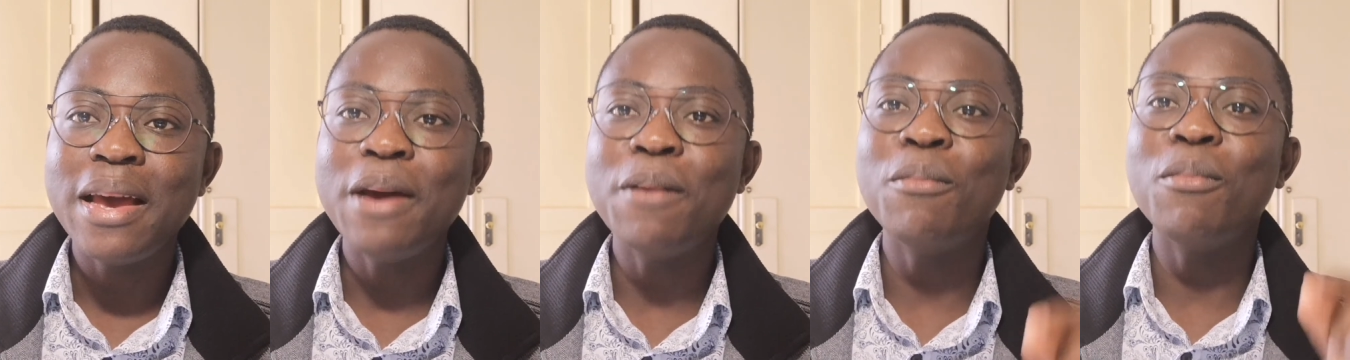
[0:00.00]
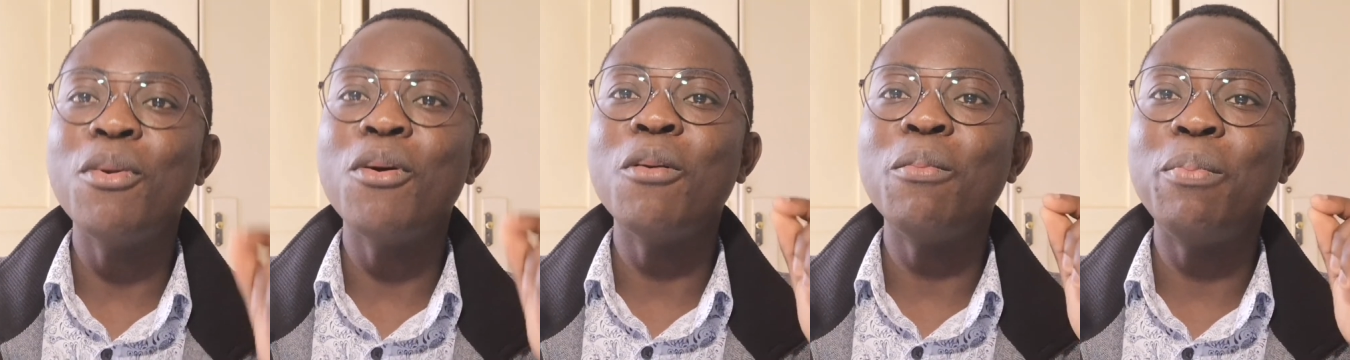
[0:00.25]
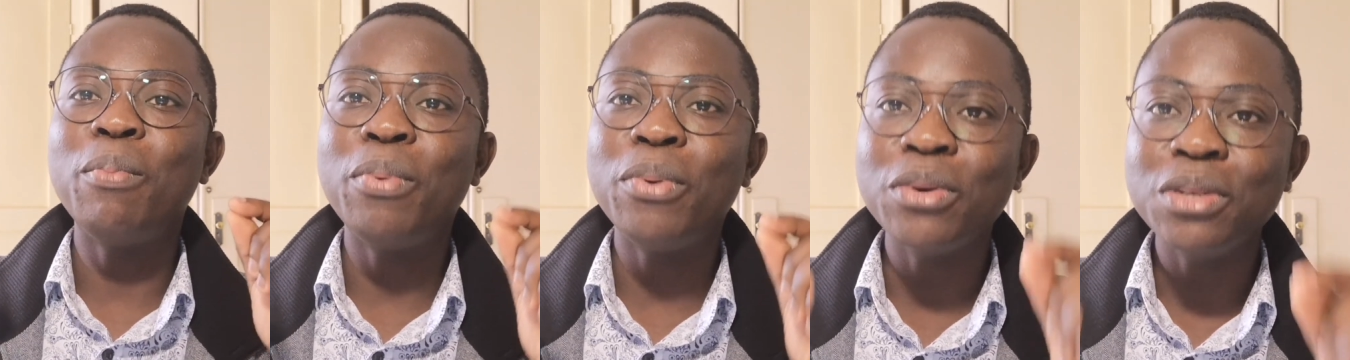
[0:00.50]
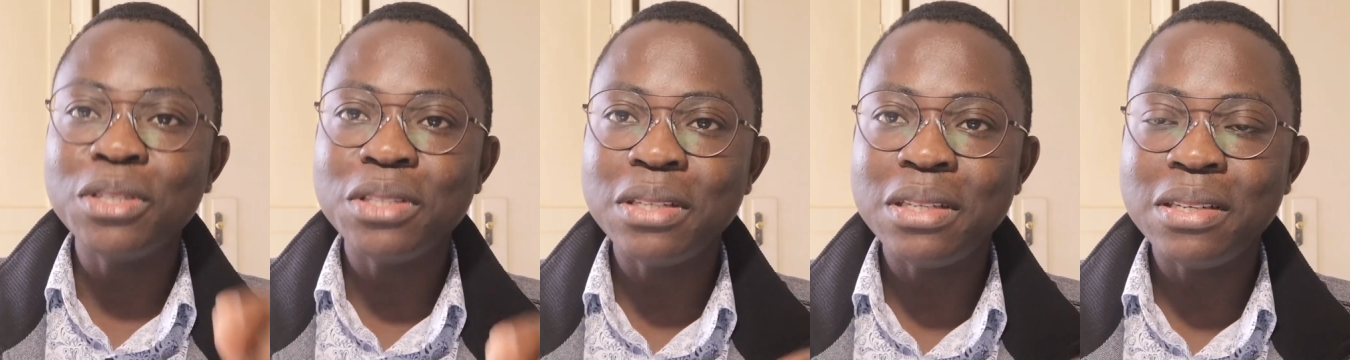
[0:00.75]
a more
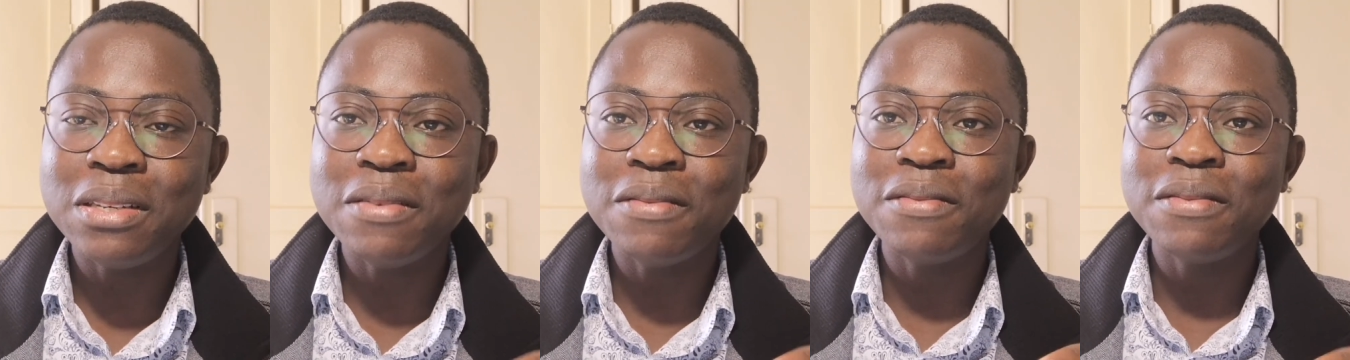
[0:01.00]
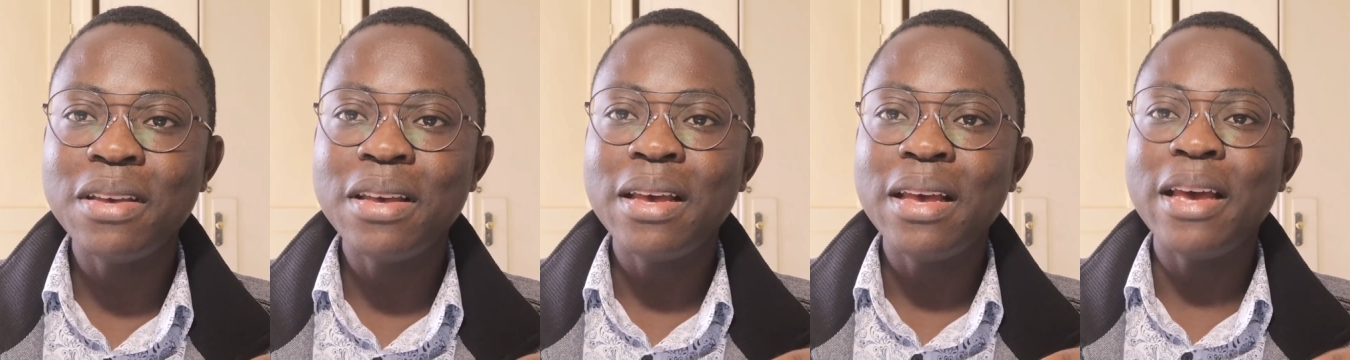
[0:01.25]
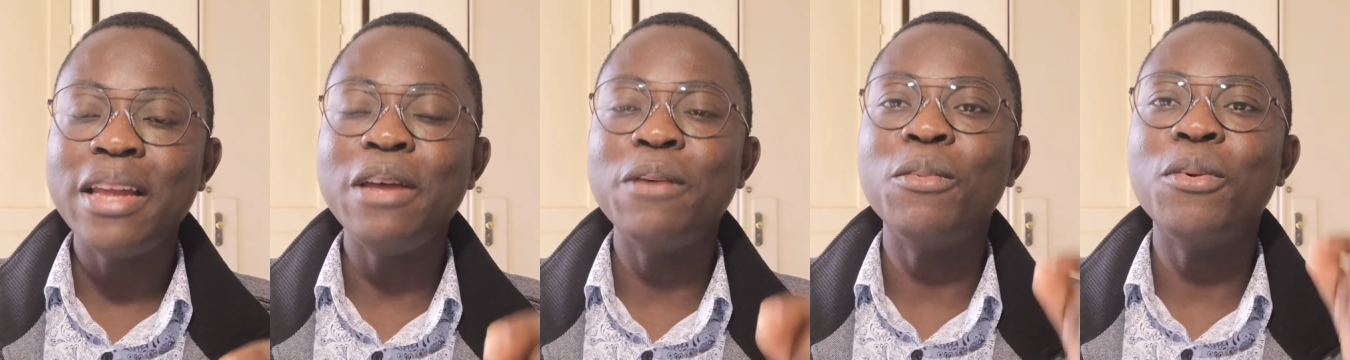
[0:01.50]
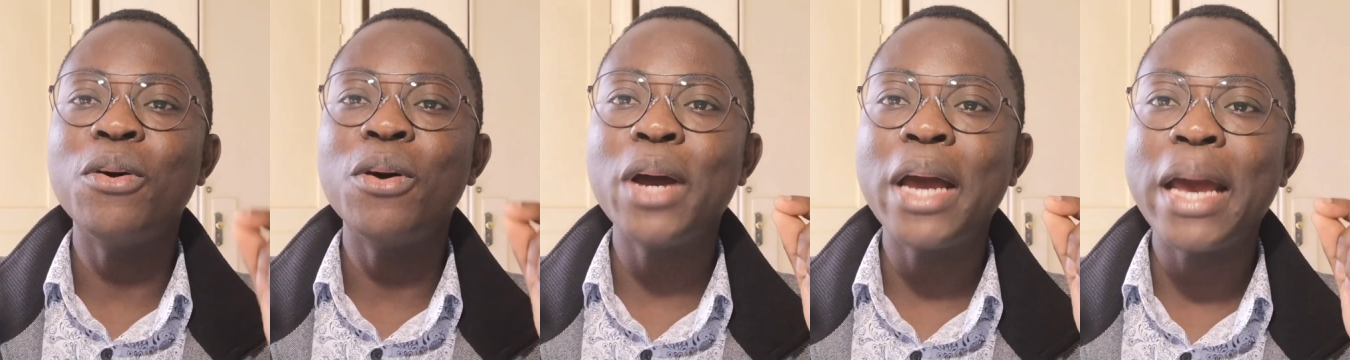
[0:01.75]
positive and
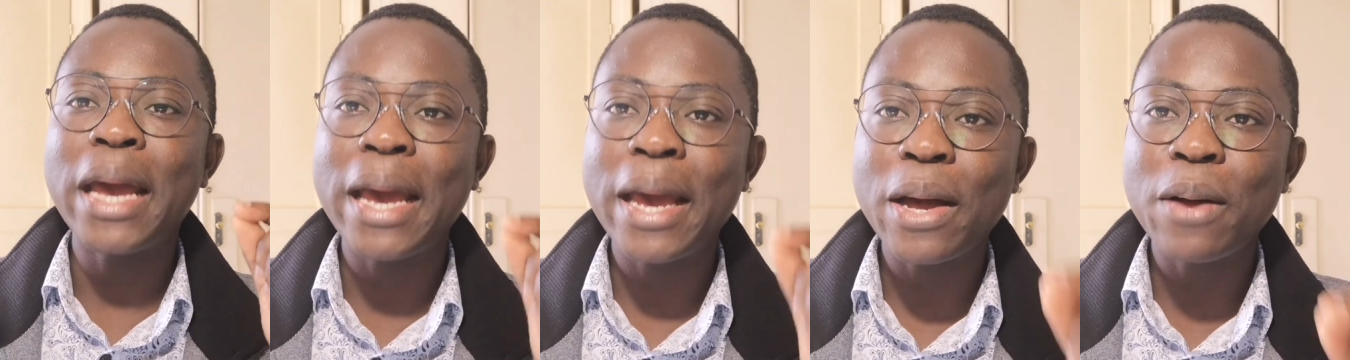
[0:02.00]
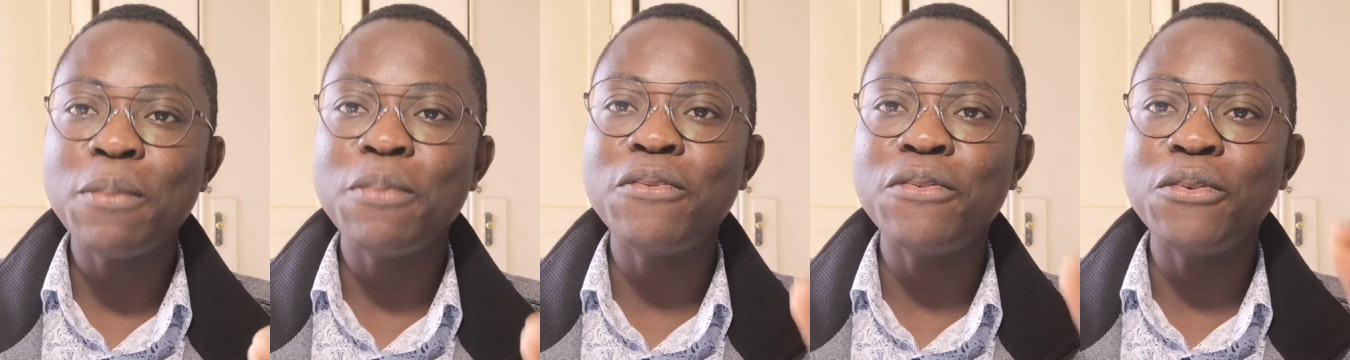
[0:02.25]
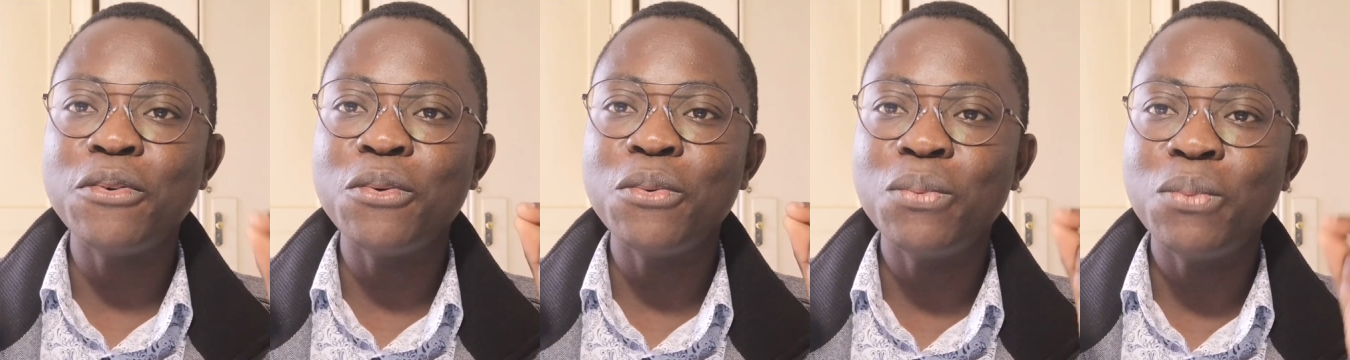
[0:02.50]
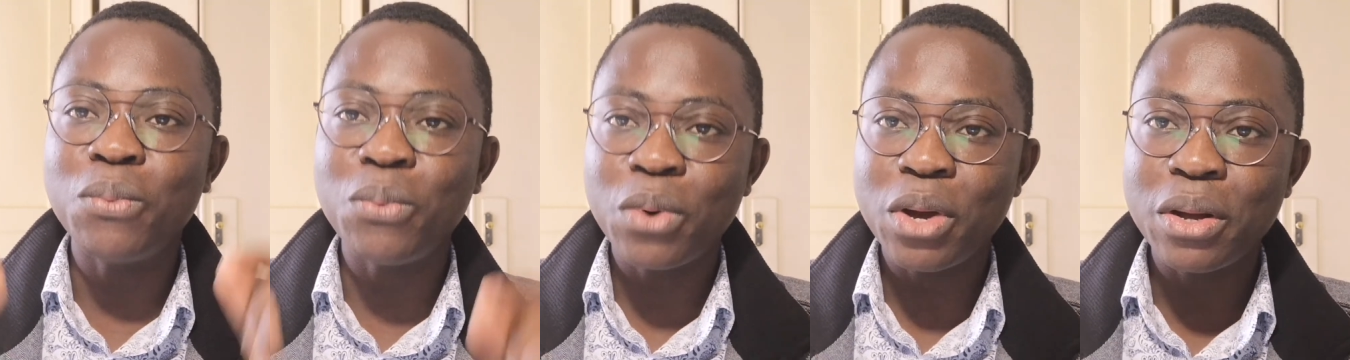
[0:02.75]
a more helpful
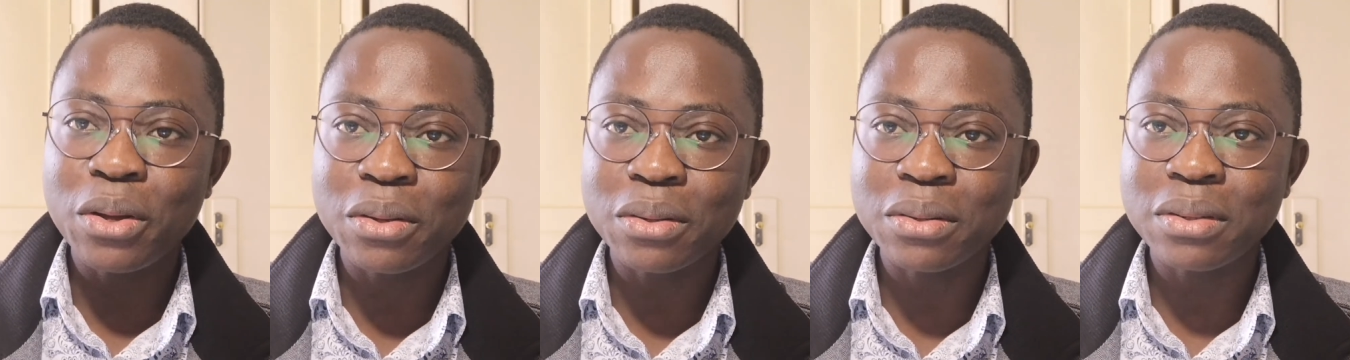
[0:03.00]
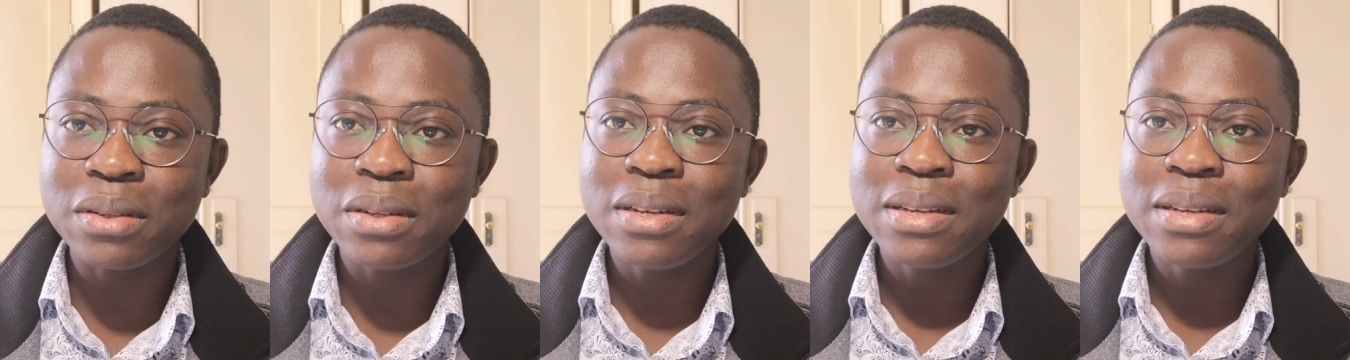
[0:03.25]
world.